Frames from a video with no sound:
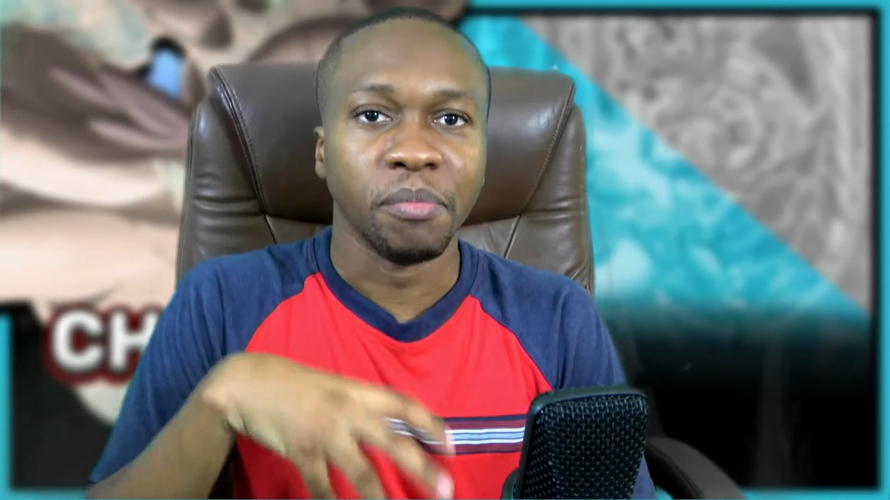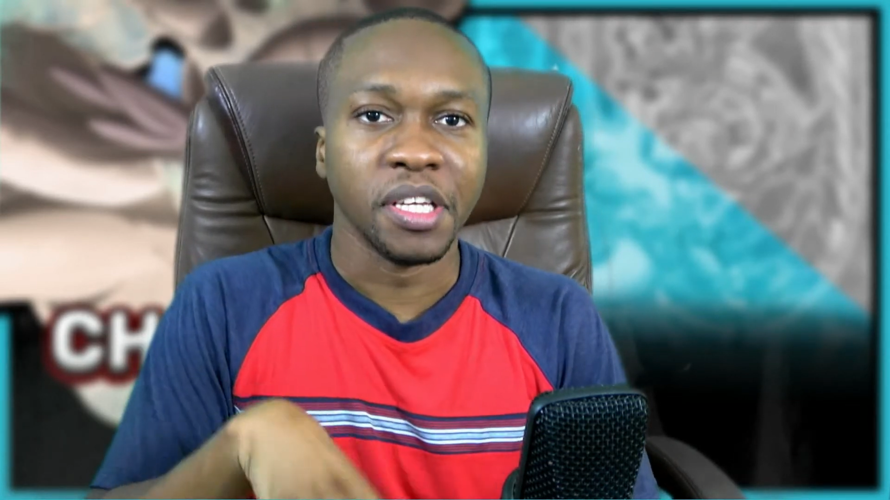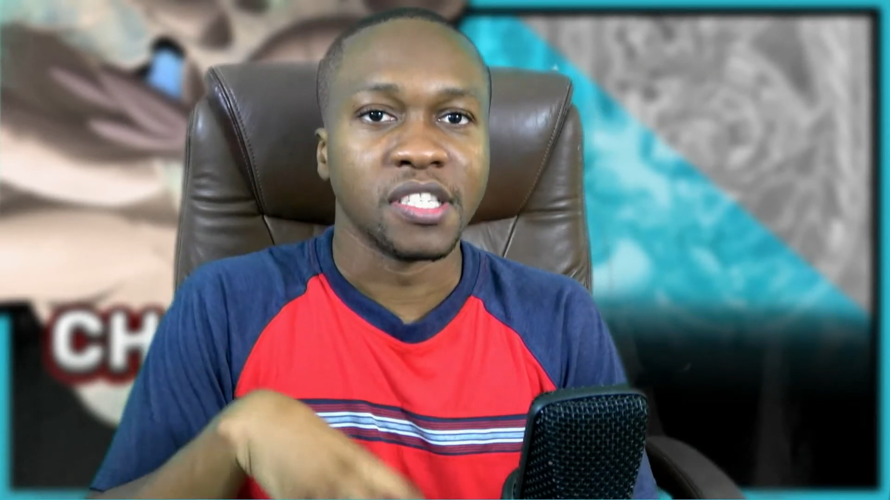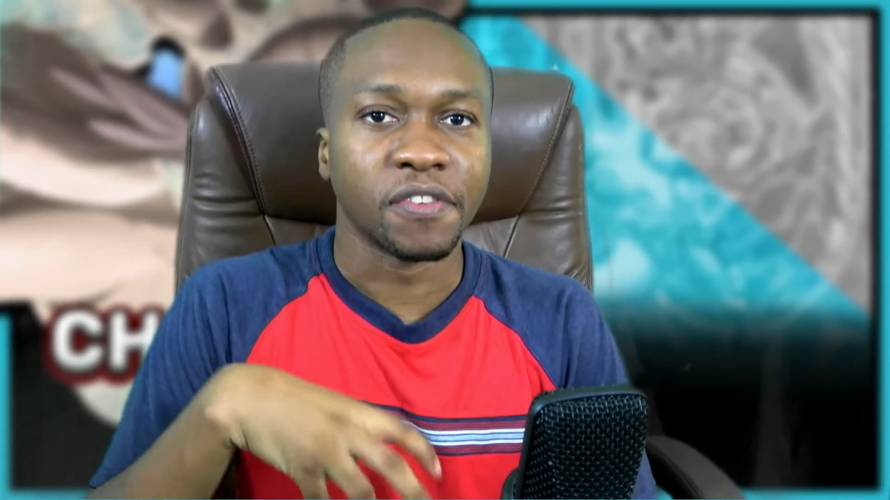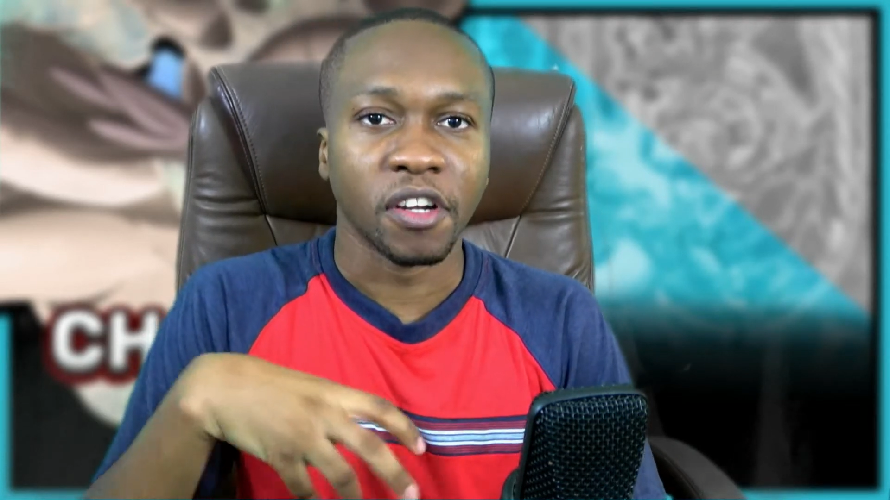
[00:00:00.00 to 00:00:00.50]

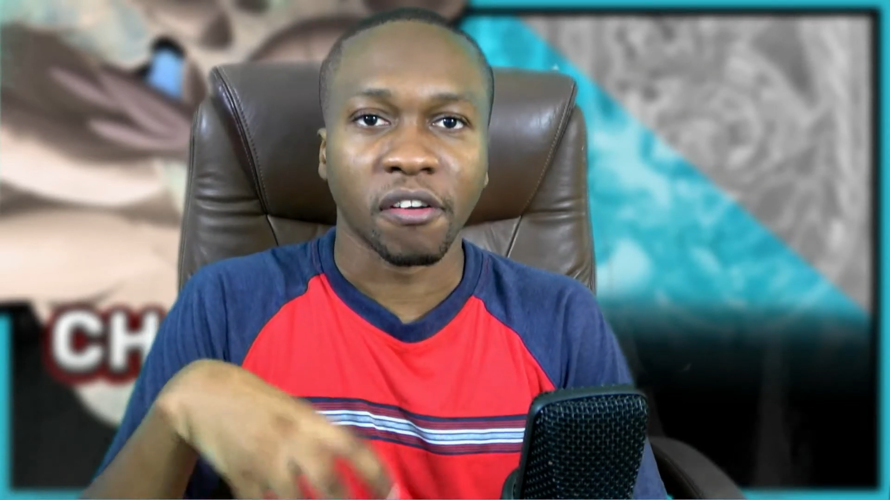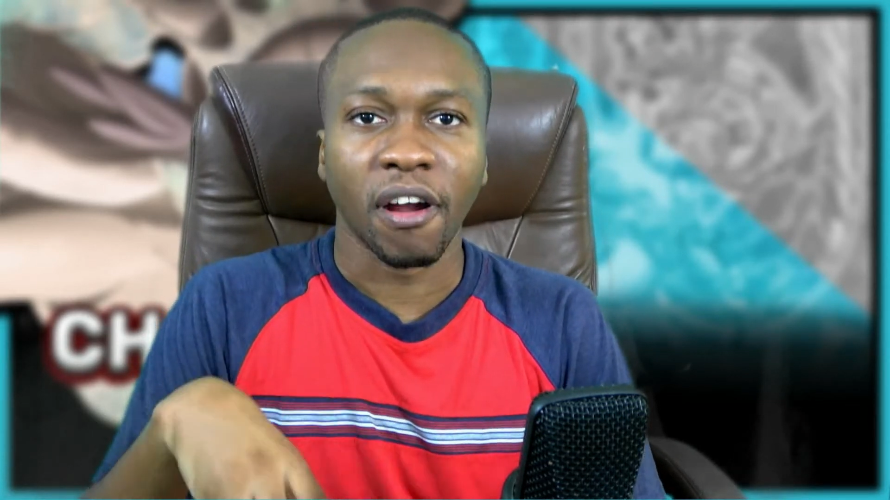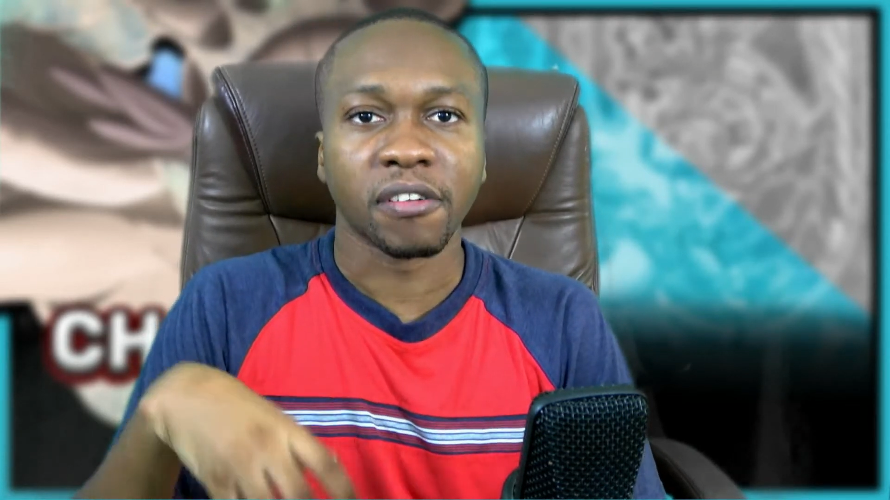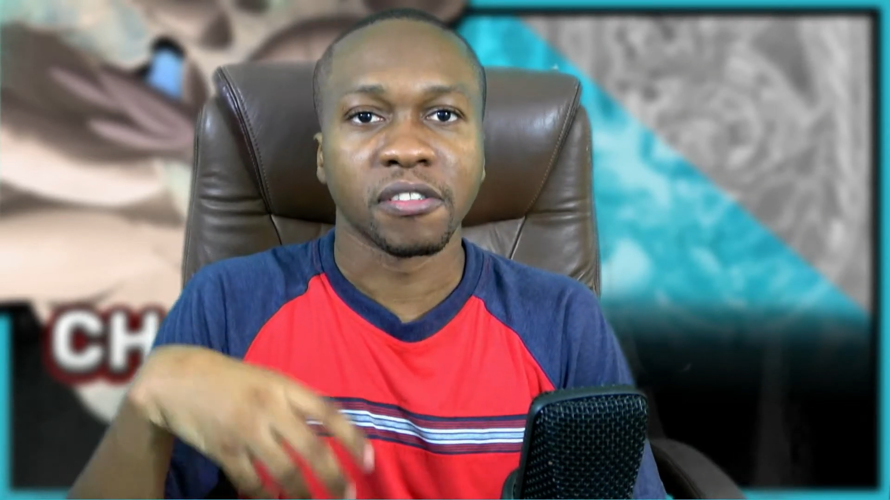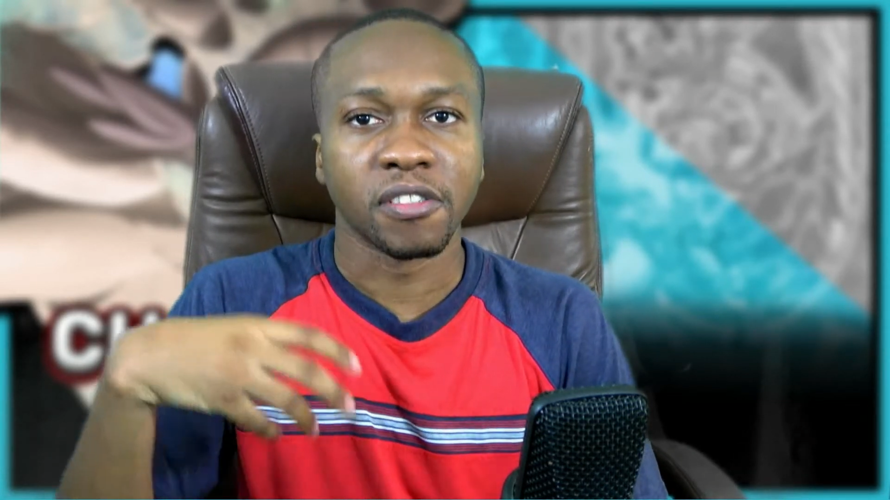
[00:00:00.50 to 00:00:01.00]
means for the
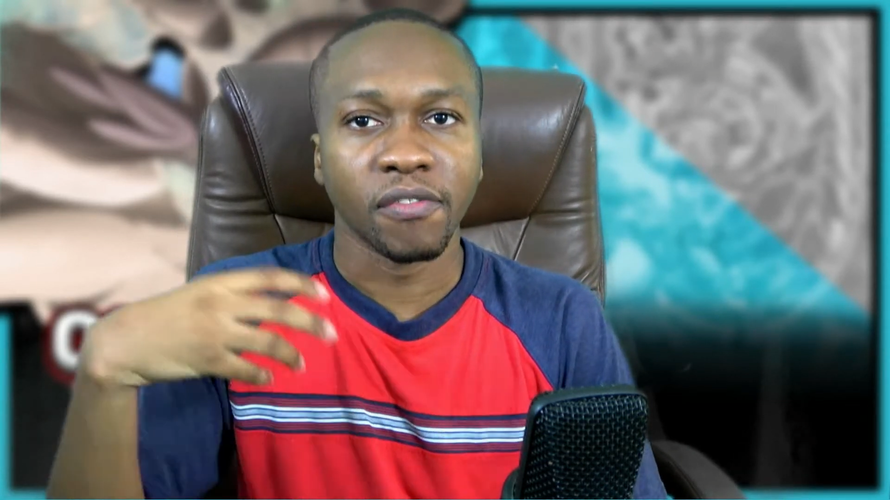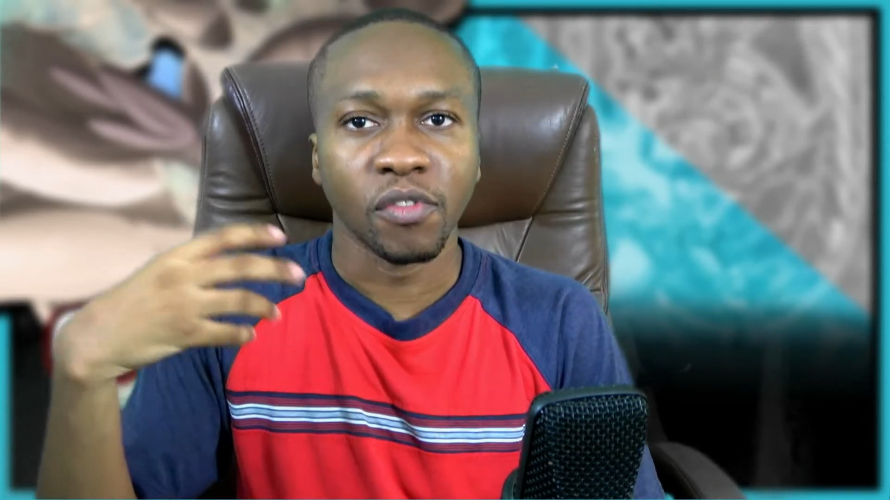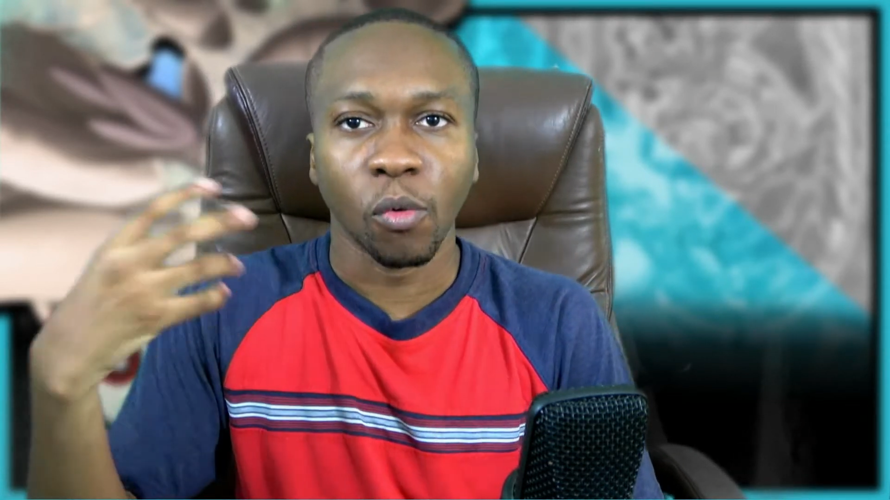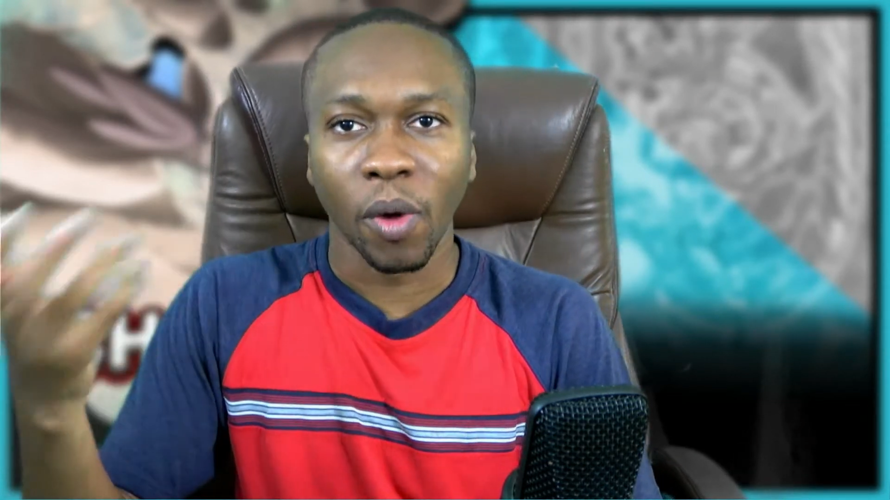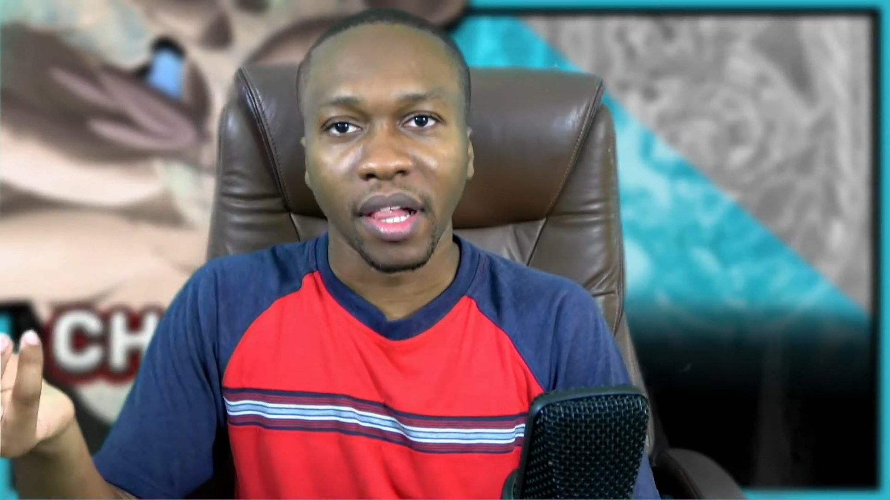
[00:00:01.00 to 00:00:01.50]
characters of
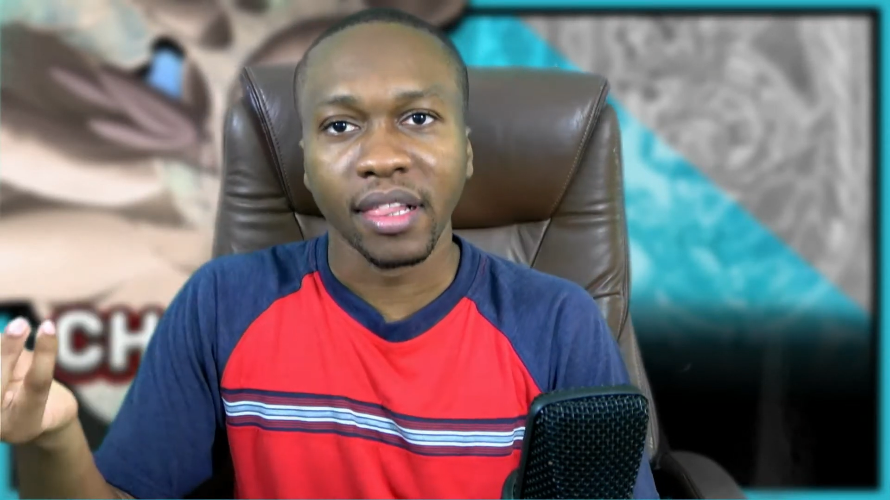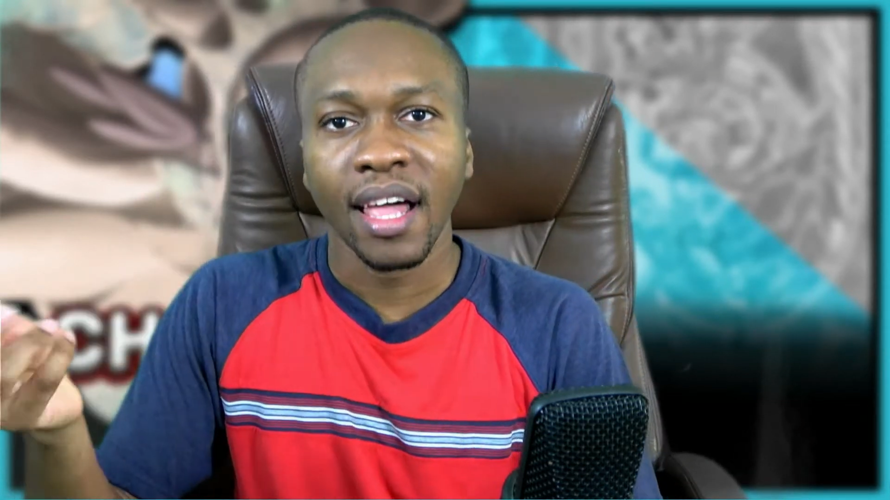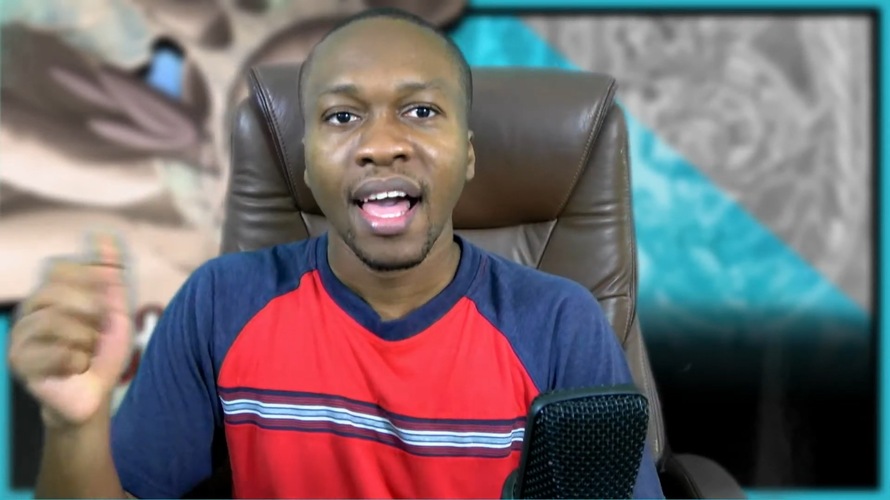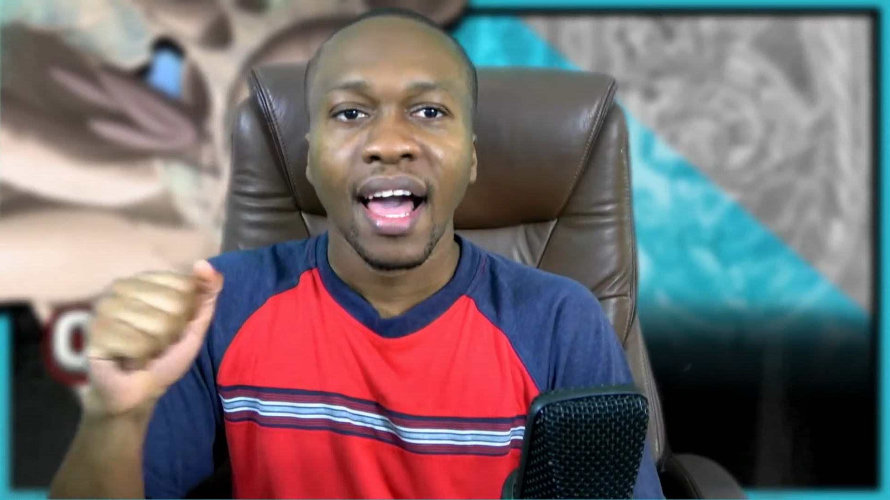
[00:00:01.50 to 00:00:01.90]
Noelle,